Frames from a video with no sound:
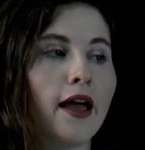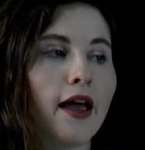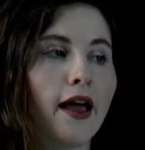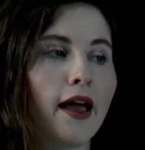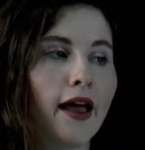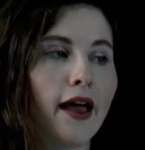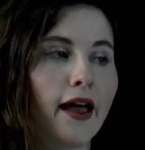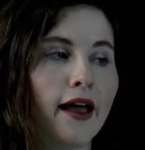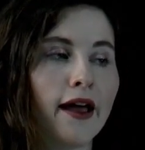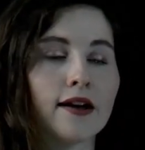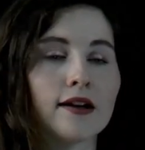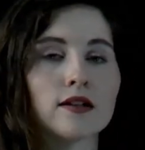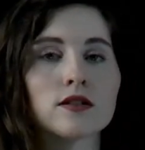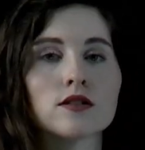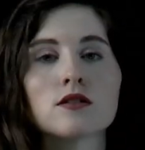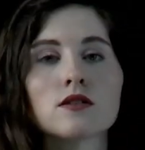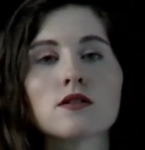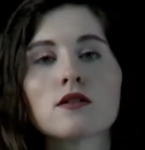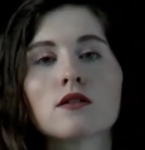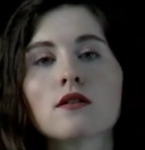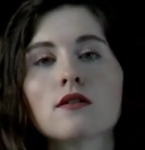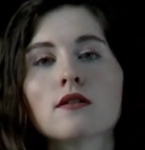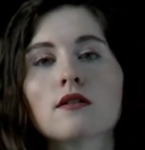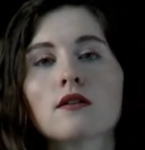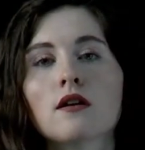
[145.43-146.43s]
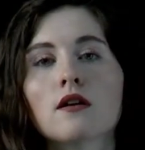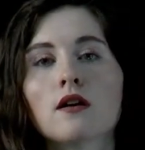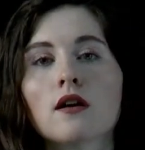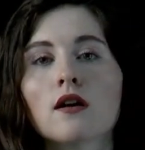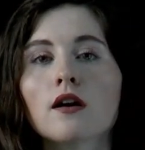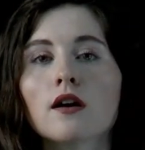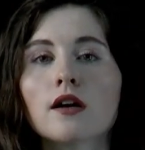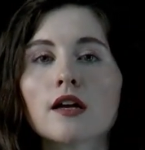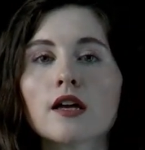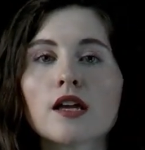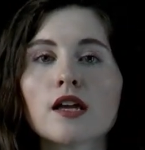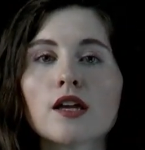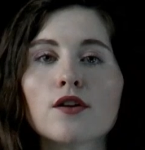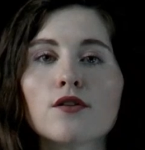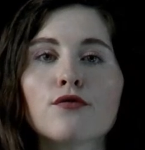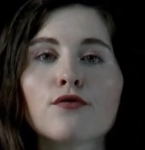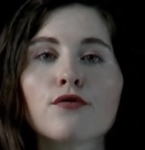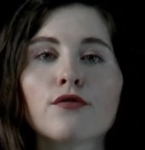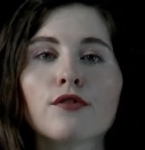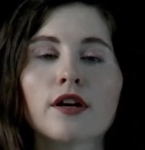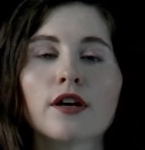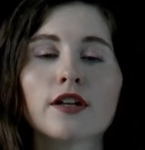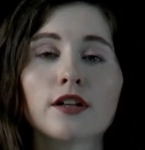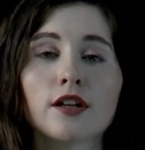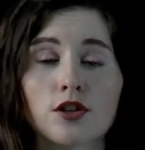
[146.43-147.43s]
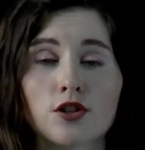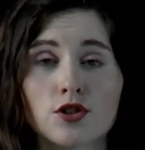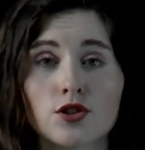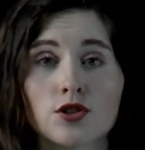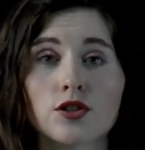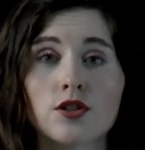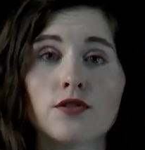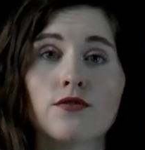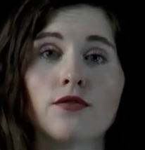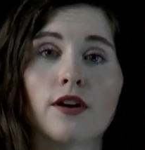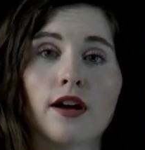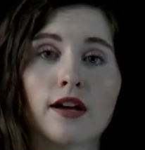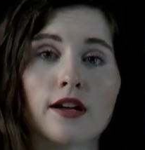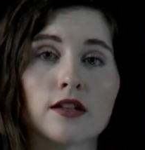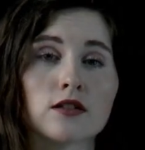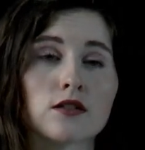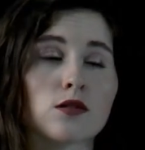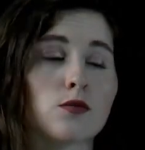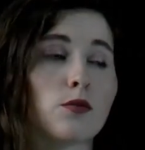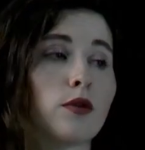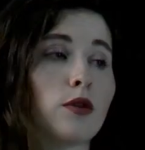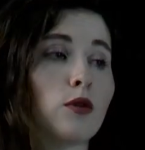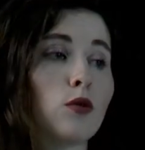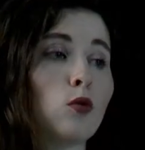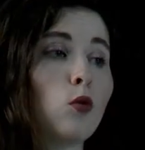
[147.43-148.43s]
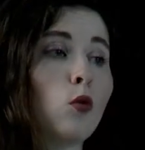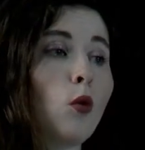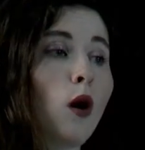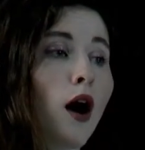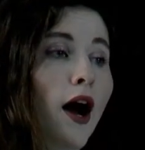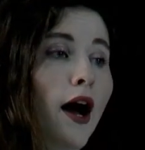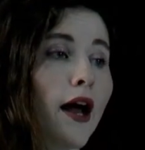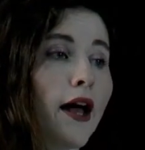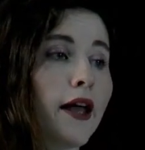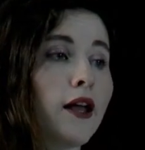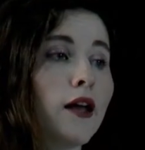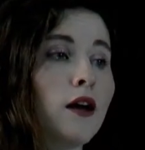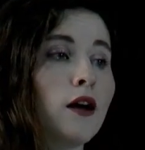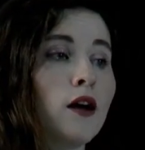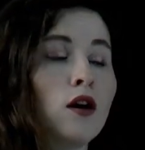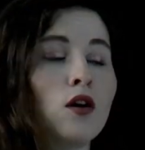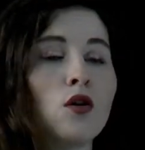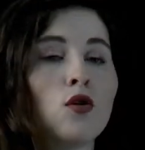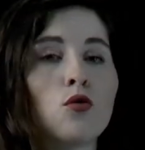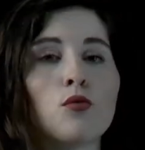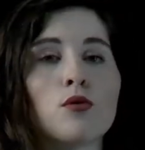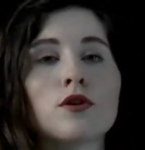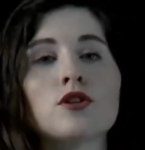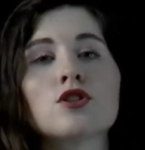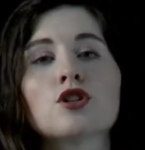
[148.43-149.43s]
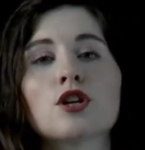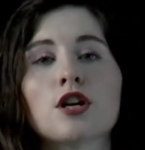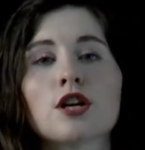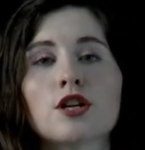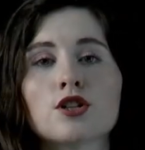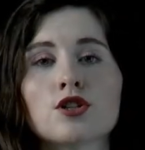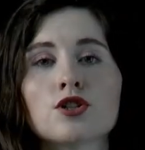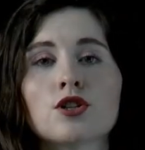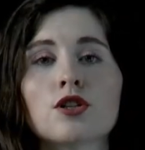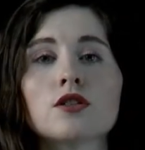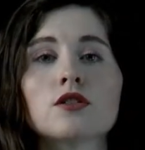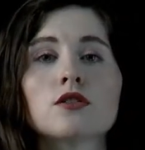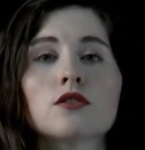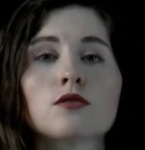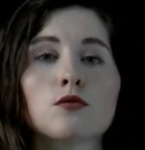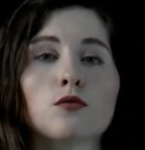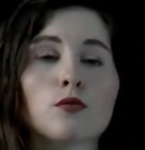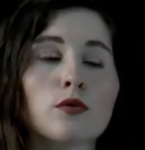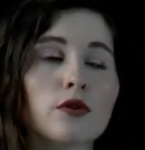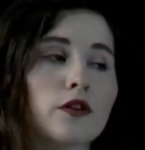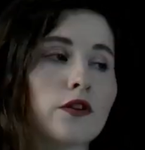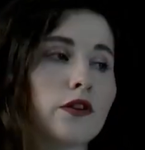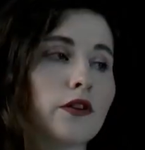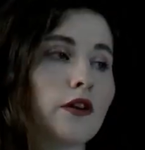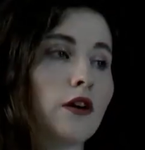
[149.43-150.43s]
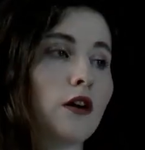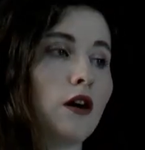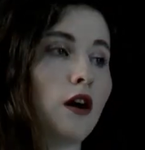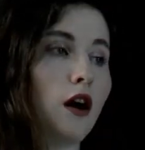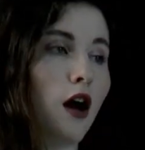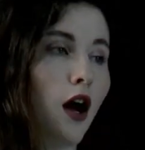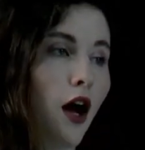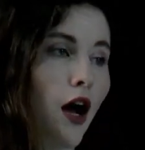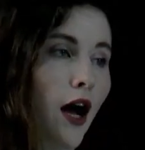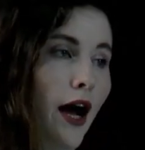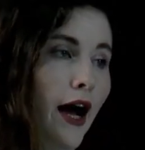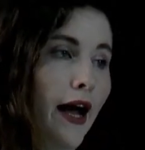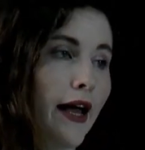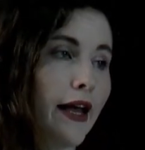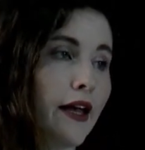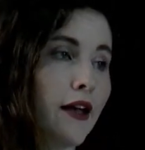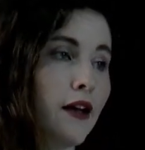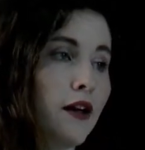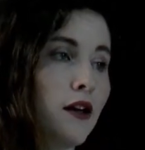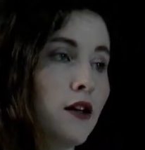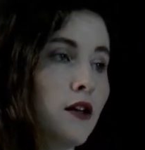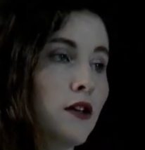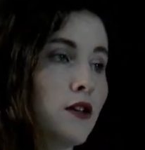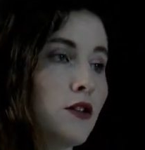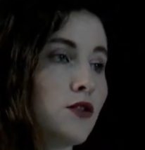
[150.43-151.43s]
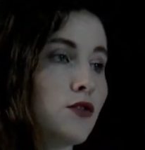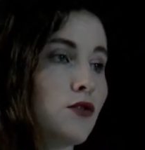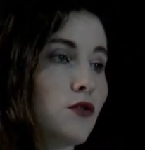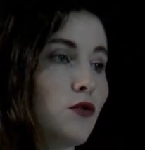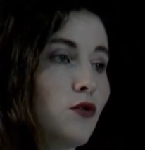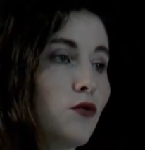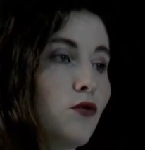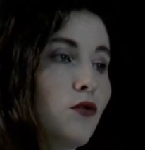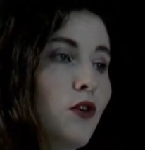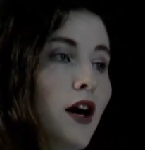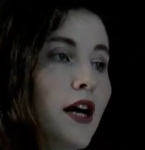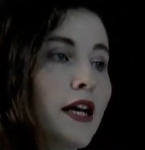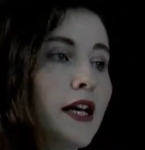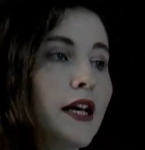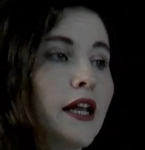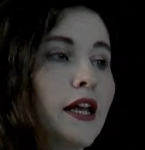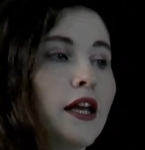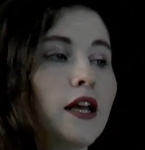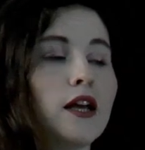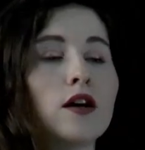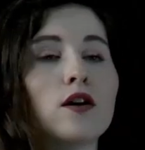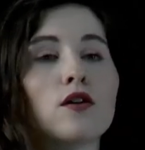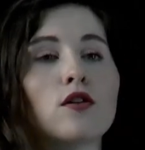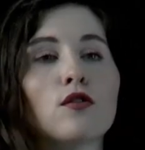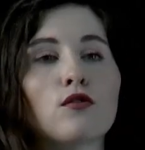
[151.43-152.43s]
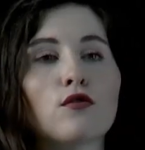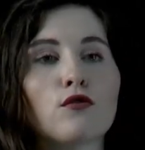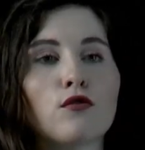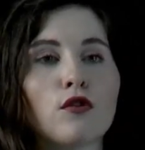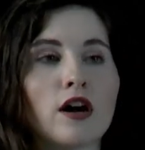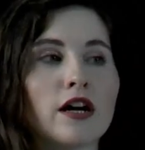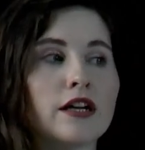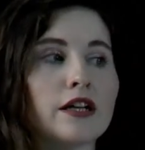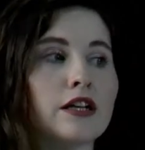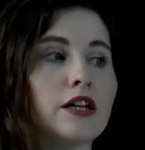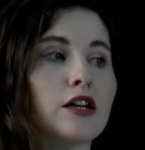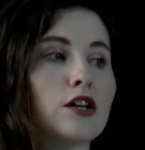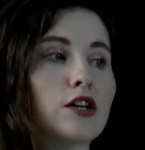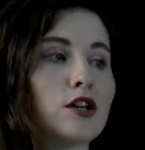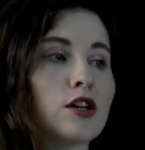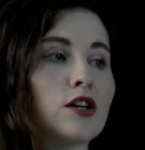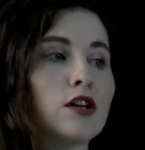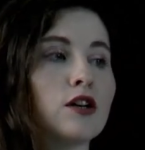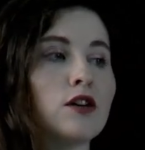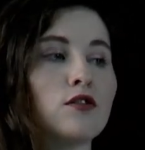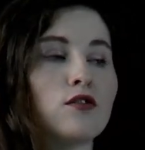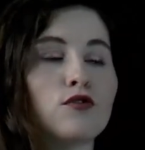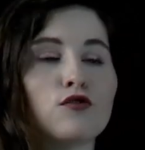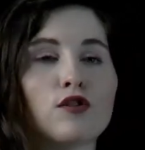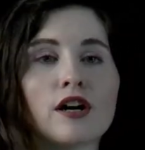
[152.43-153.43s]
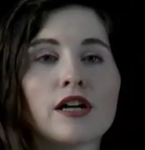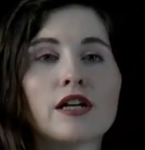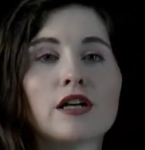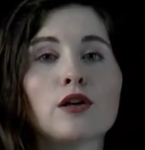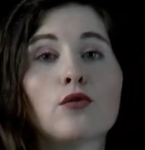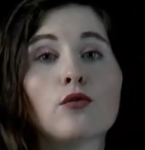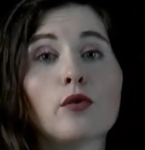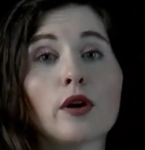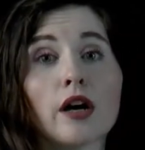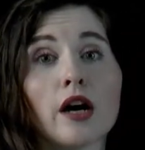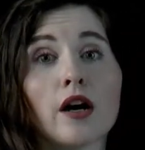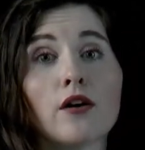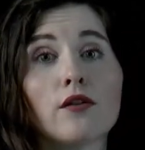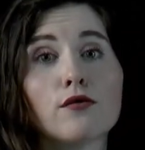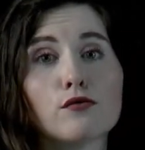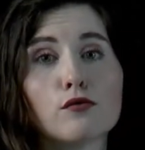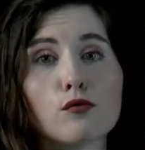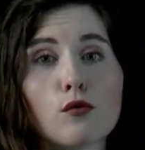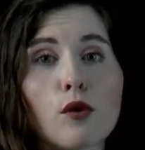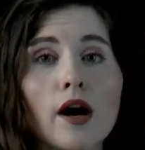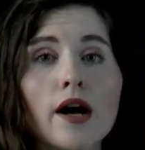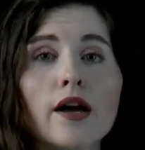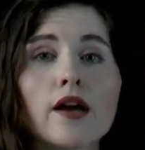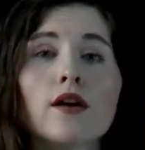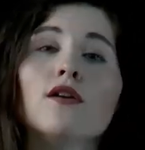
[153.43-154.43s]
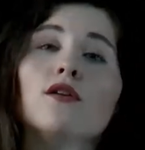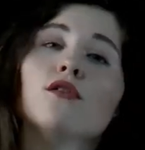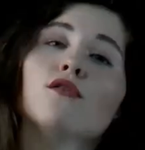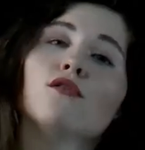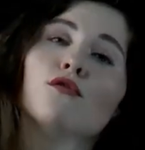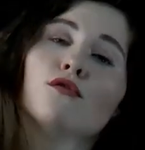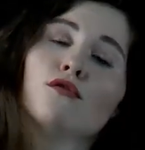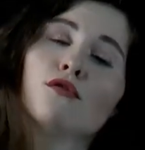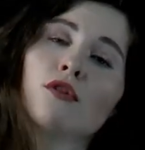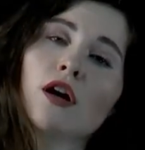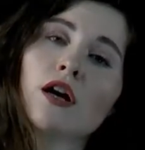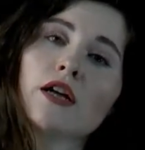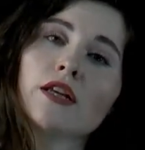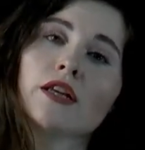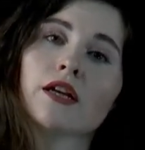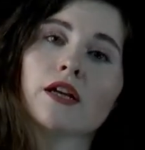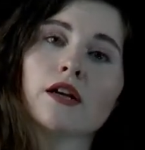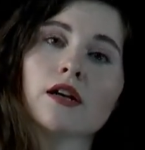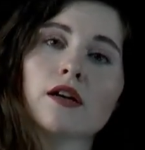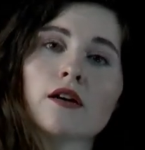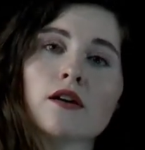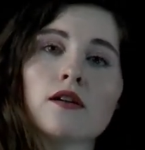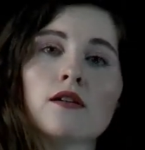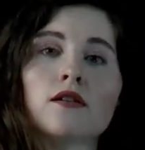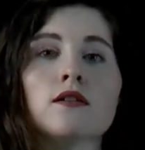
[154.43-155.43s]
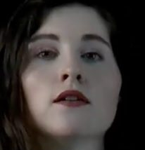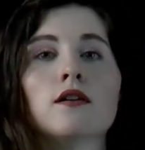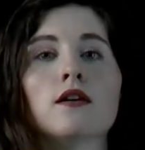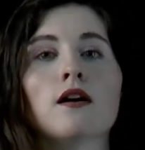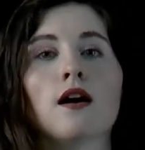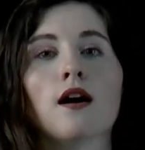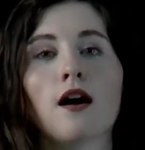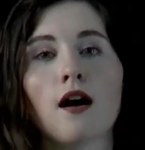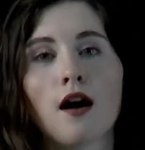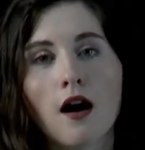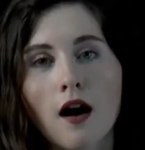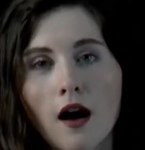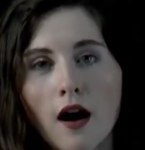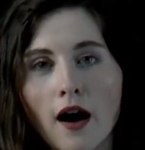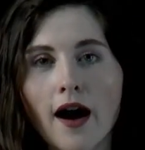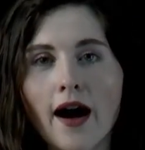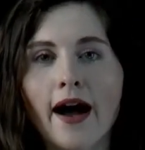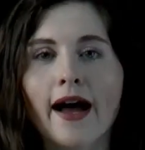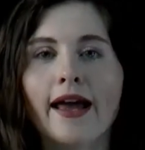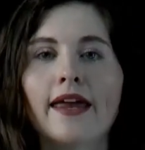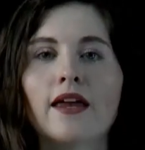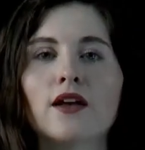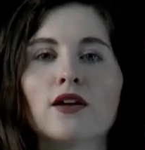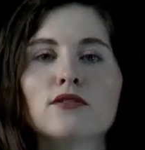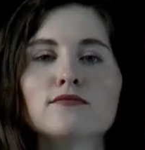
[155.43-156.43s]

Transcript: And if an adjective ends with Y, we change it with I. So funny, funnier. Funny we have Y, funnier, I.